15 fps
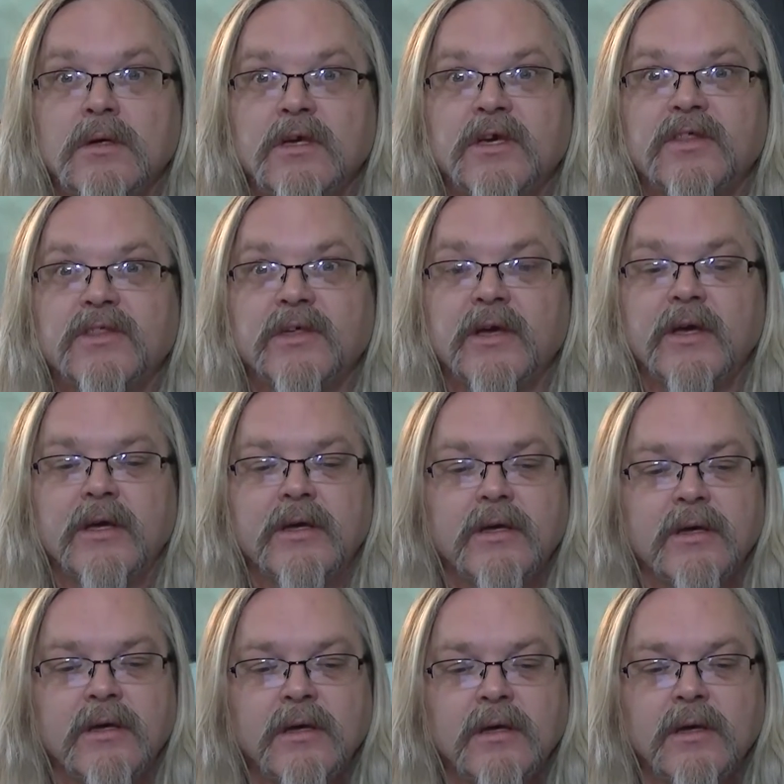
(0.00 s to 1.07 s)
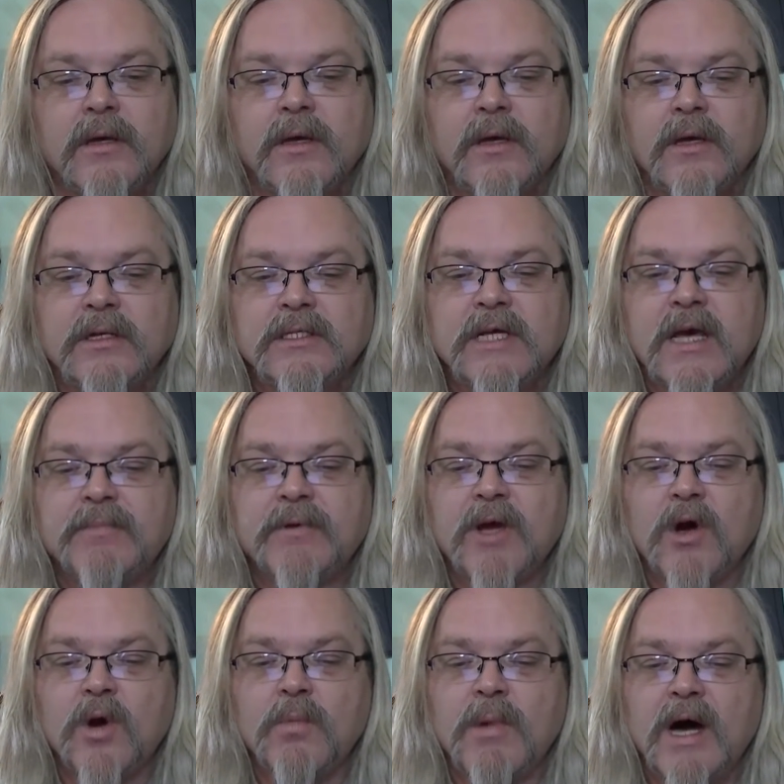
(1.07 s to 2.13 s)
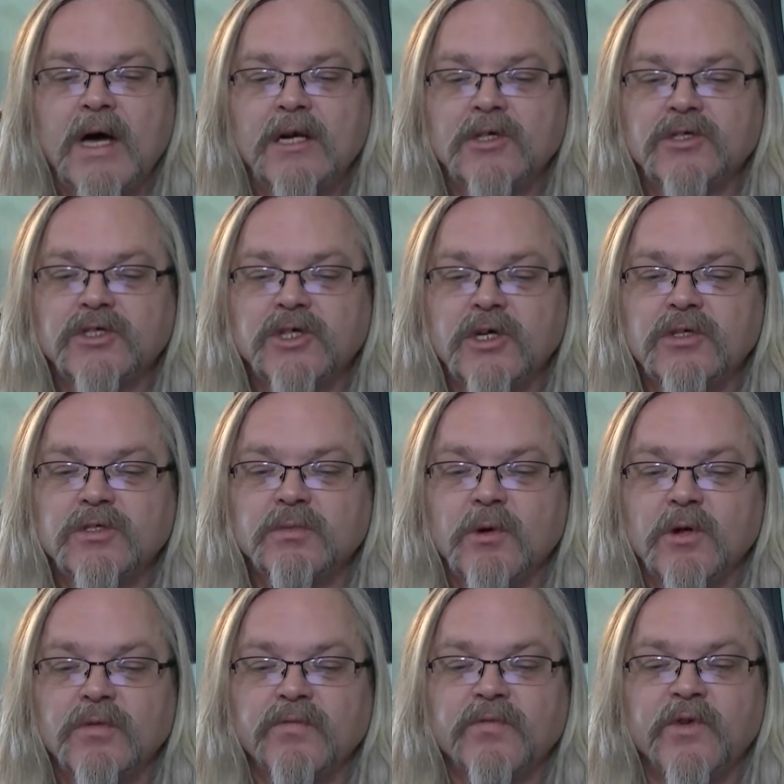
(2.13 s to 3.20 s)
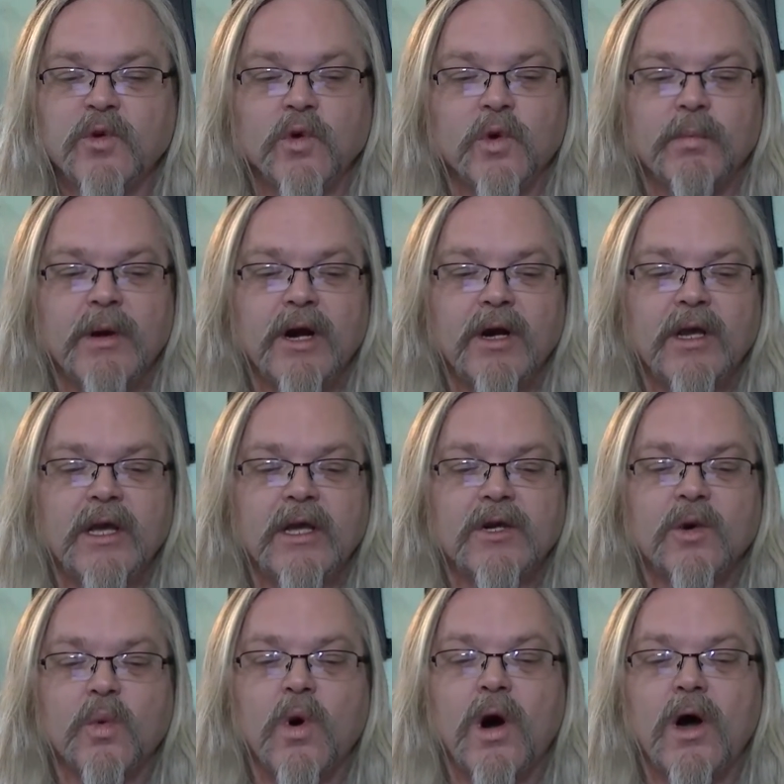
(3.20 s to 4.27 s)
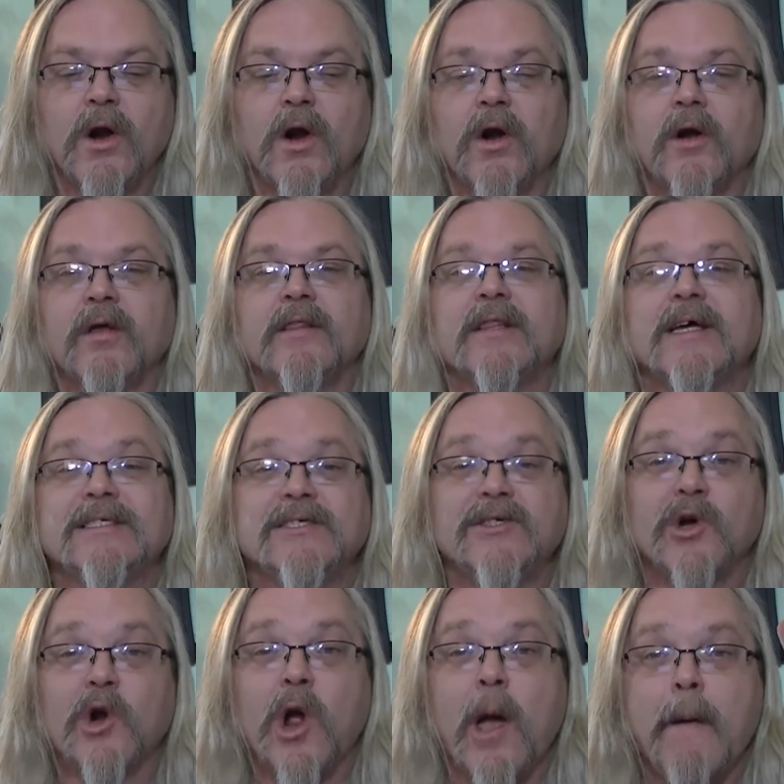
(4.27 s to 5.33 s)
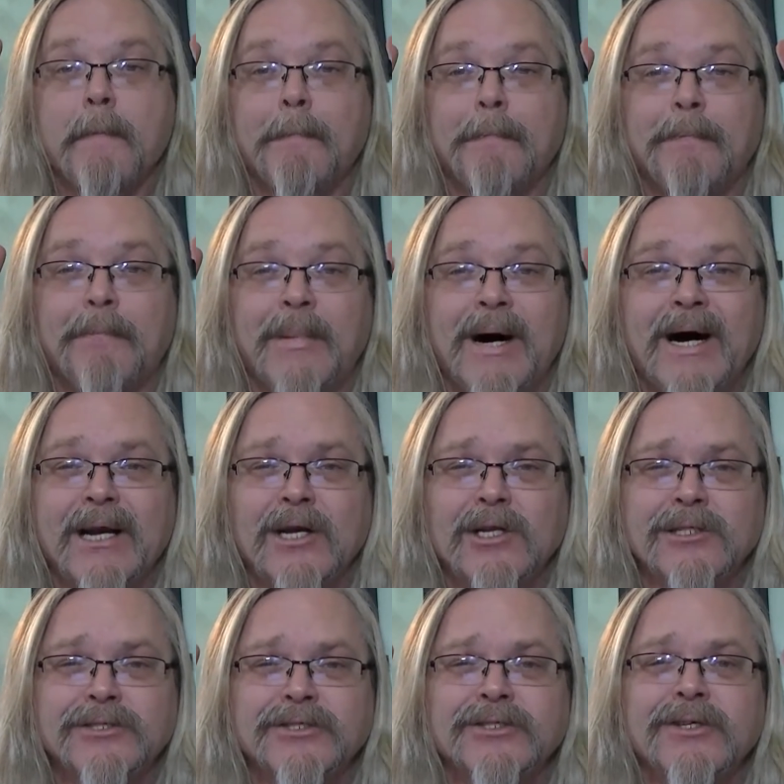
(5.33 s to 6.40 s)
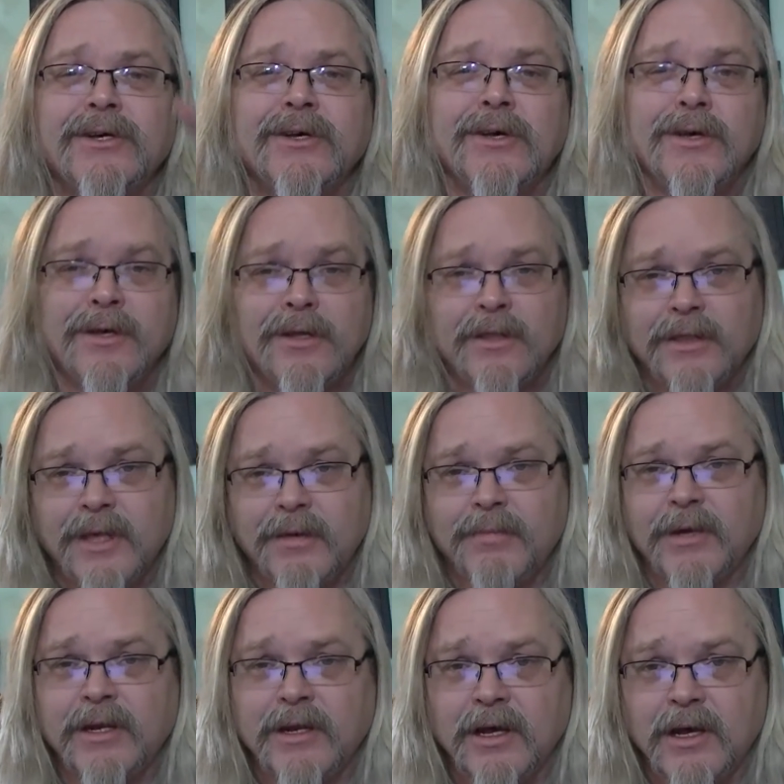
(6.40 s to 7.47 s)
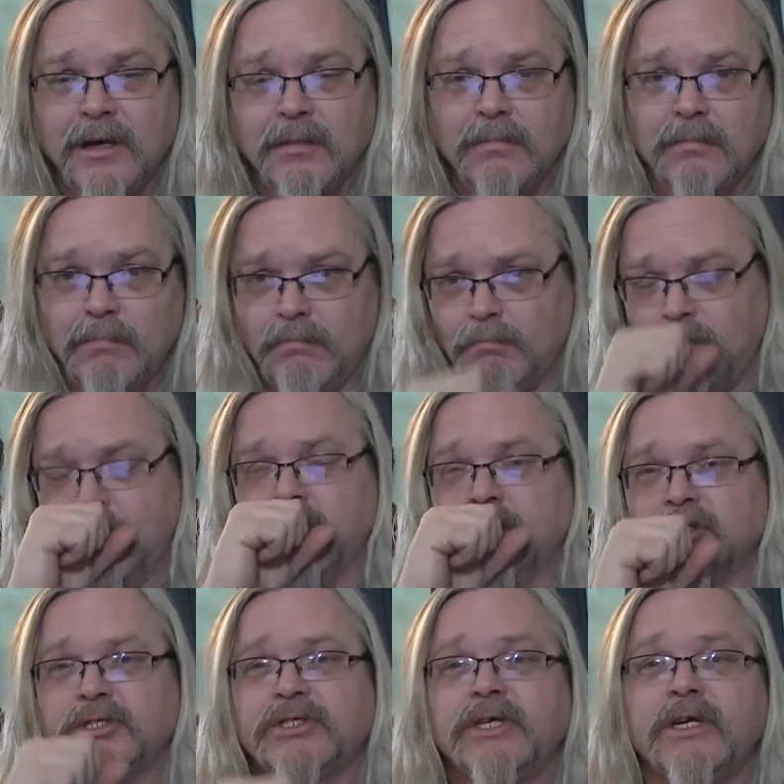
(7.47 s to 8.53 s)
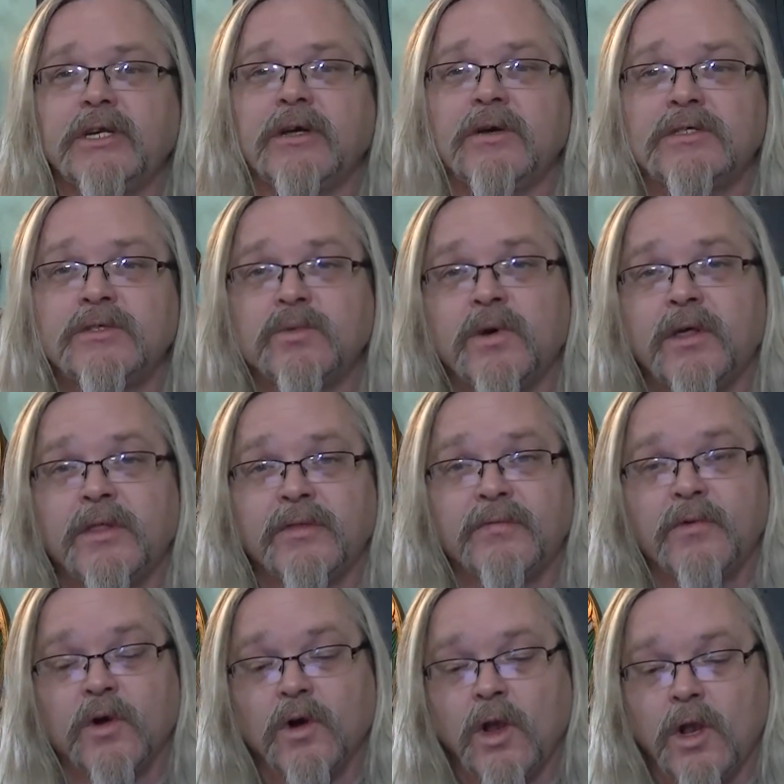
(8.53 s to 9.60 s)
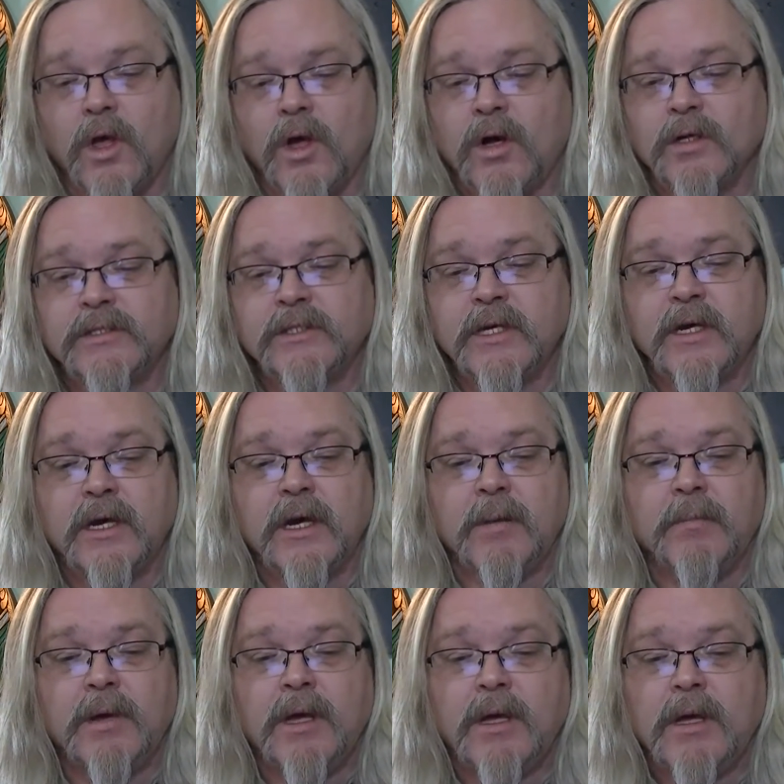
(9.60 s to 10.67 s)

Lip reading: You think? TEPCO model shows molten fuel barely underwater. That's their models. They've been bullshitting us with for a long time.